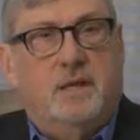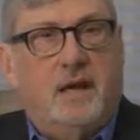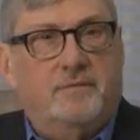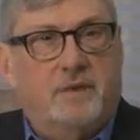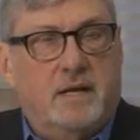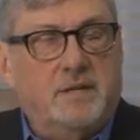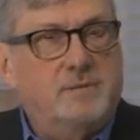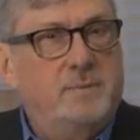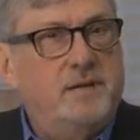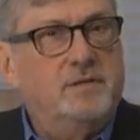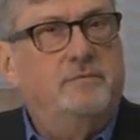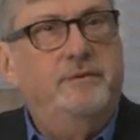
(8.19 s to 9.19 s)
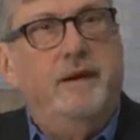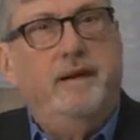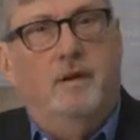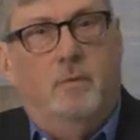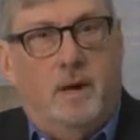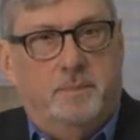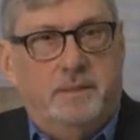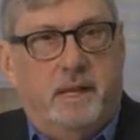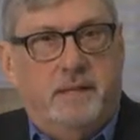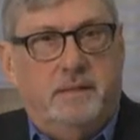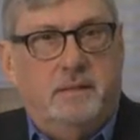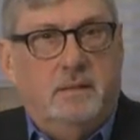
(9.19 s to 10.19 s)
and I've got a special video
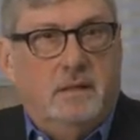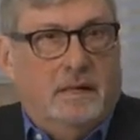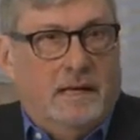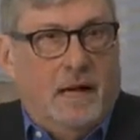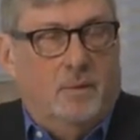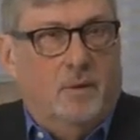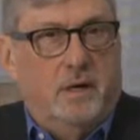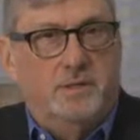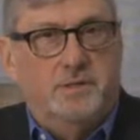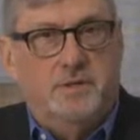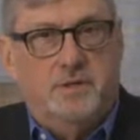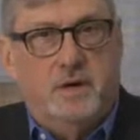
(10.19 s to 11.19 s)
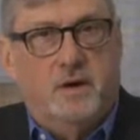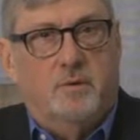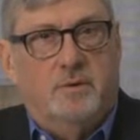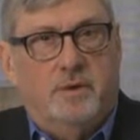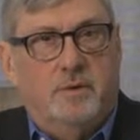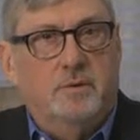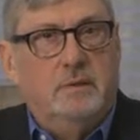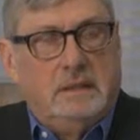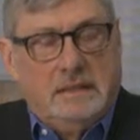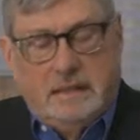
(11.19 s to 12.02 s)
update I wanted to share with you.